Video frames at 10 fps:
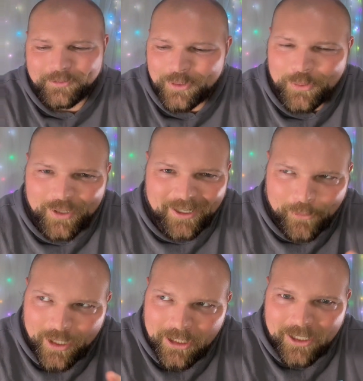
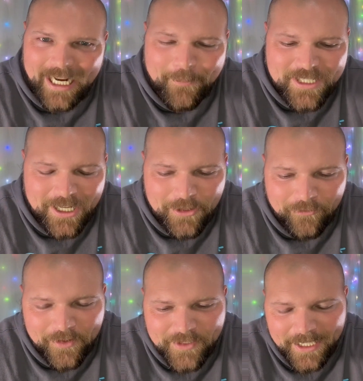While on Amazon, they're
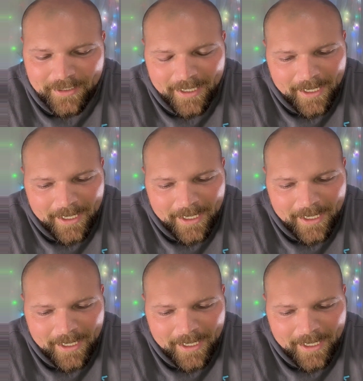15.